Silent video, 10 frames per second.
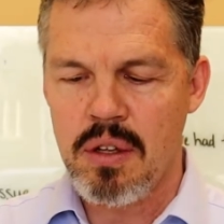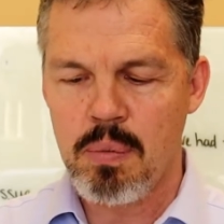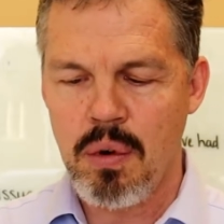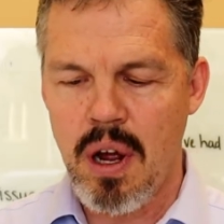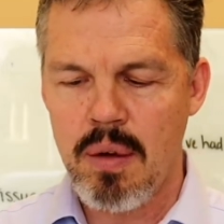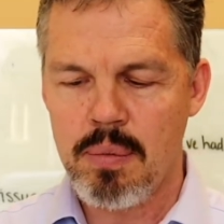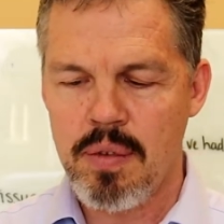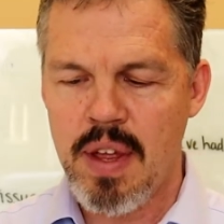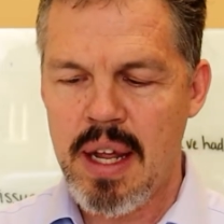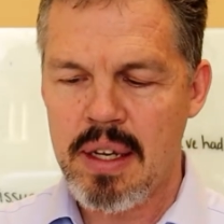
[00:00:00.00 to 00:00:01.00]
The problem
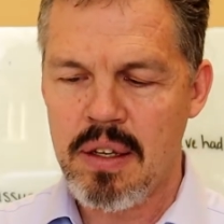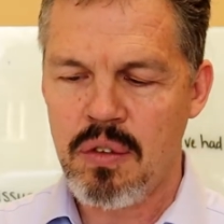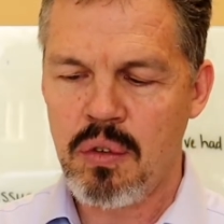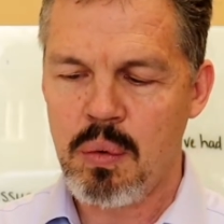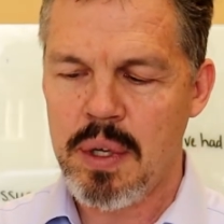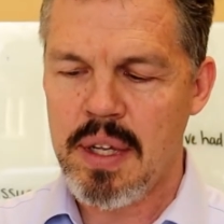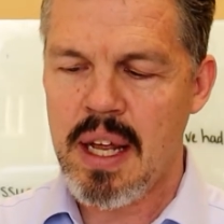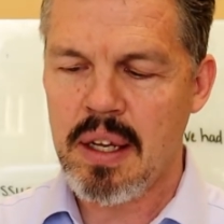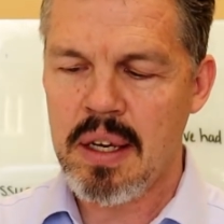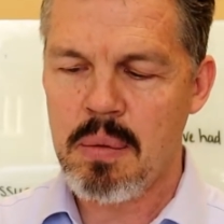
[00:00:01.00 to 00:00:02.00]
of that is when
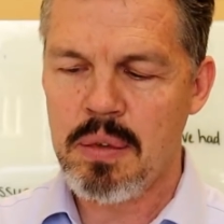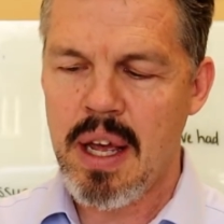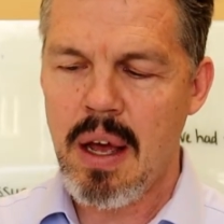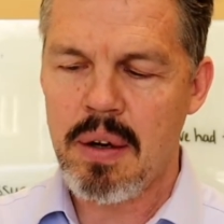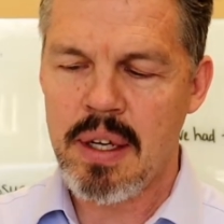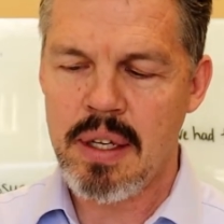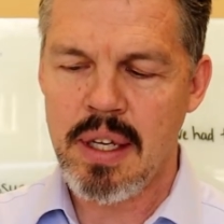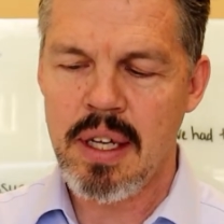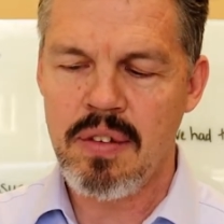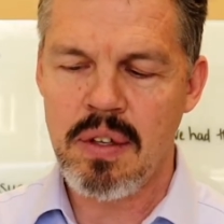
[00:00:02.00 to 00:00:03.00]
that comes out and
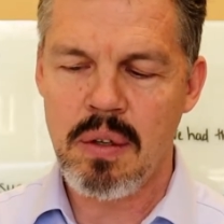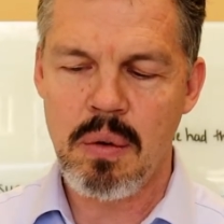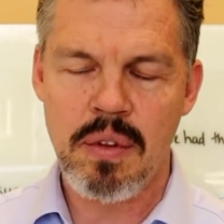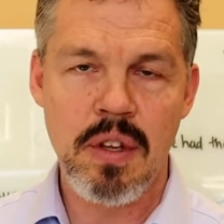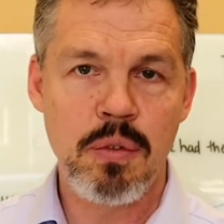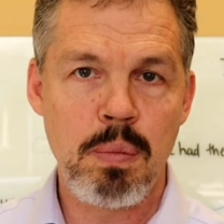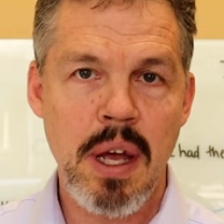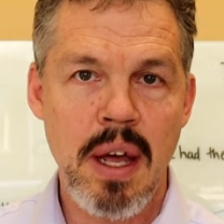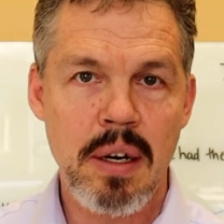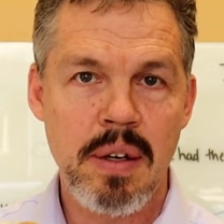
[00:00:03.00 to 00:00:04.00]
it gets in this
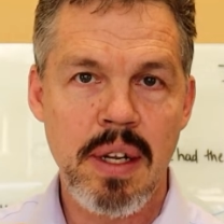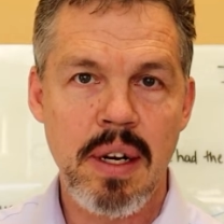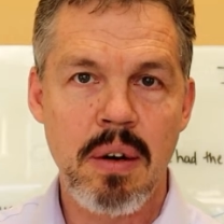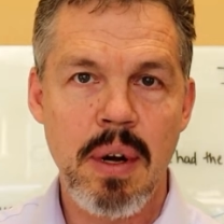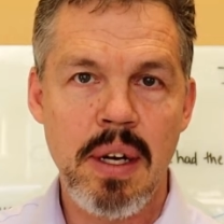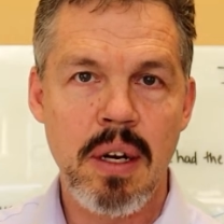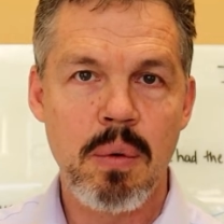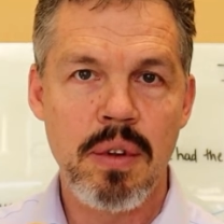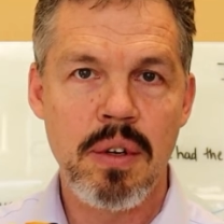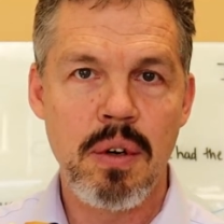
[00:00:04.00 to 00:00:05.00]
pattern here, right here
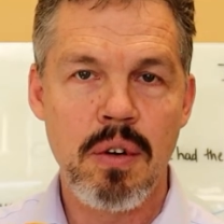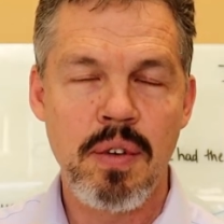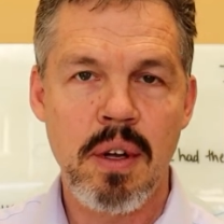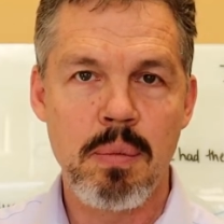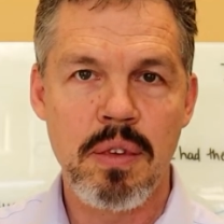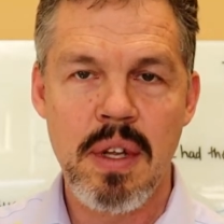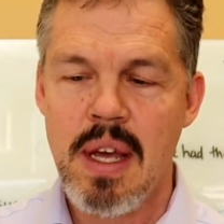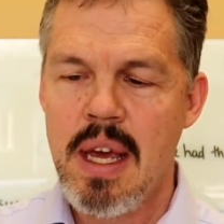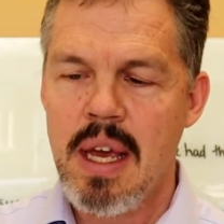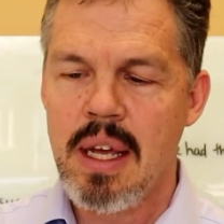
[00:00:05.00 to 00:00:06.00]
where the nerve comes,
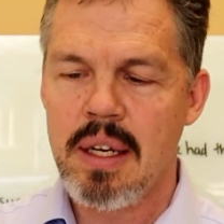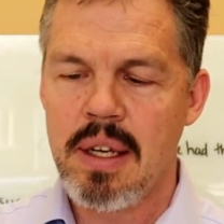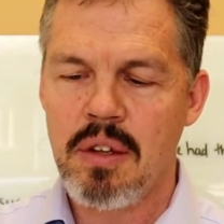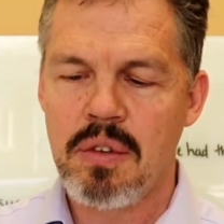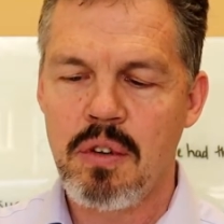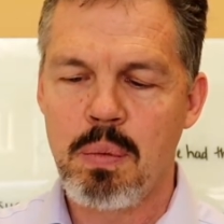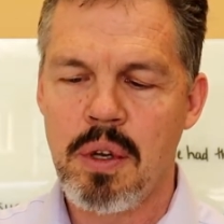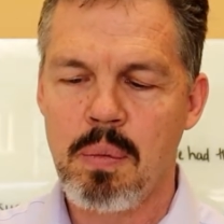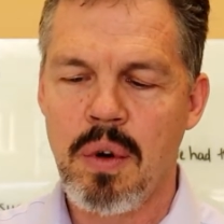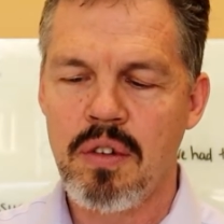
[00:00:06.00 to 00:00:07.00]
and then that starts
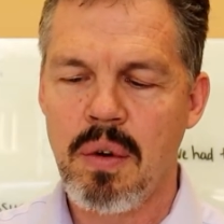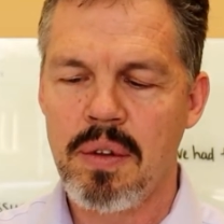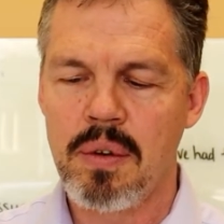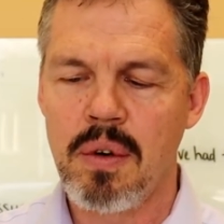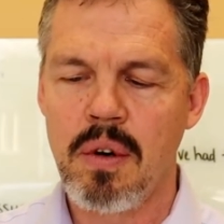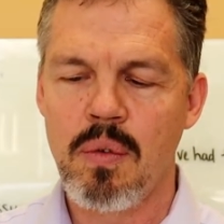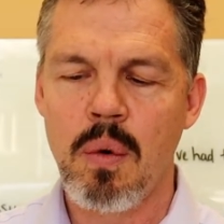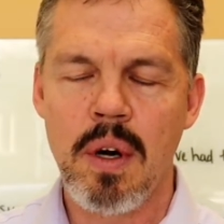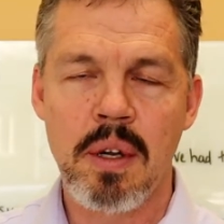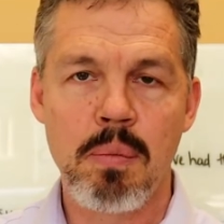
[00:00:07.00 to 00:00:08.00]
putting pressure on the nerve,
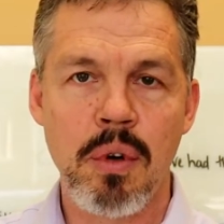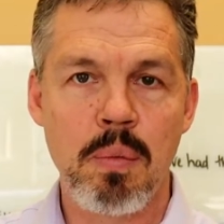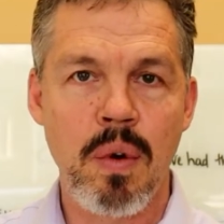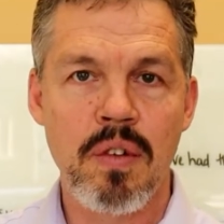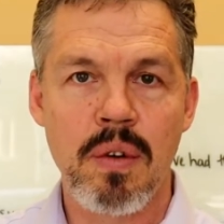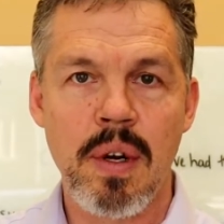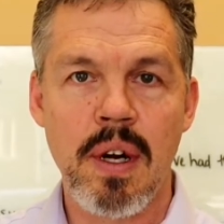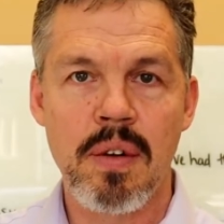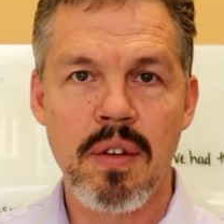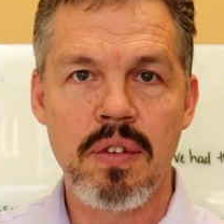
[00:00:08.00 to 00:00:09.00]
or it can put pressure
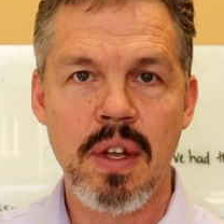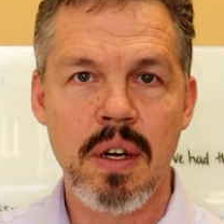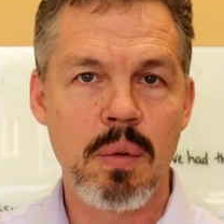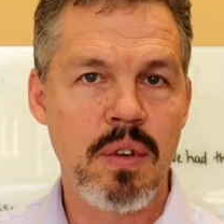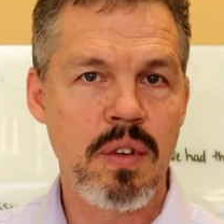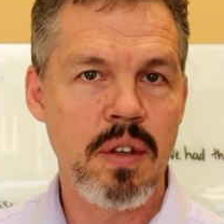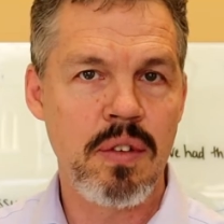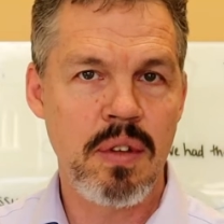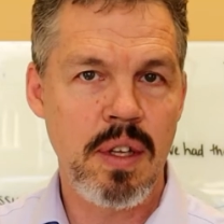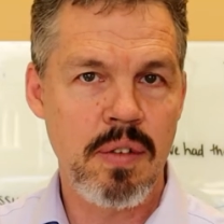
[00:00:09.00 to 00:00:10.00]
here in the center, which
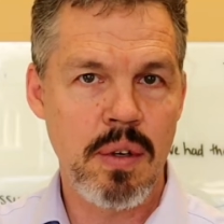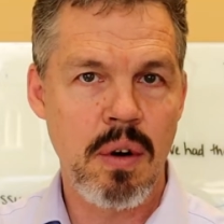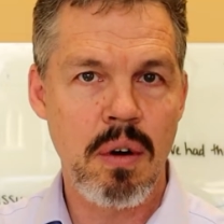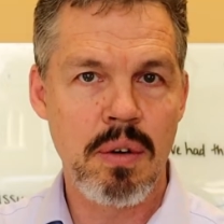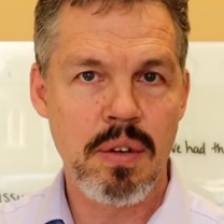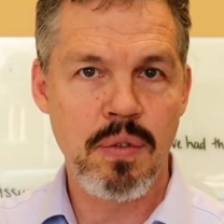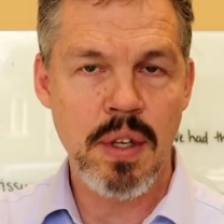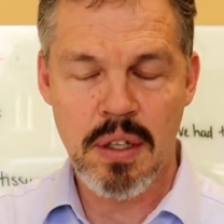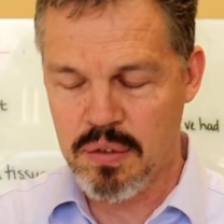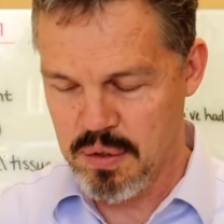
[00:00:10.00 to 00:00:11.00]
is even harder to
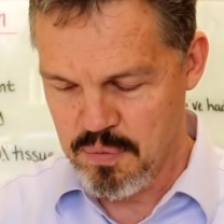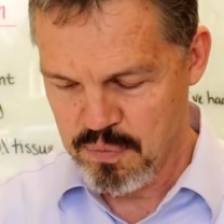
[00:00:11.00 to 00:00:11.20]
fix.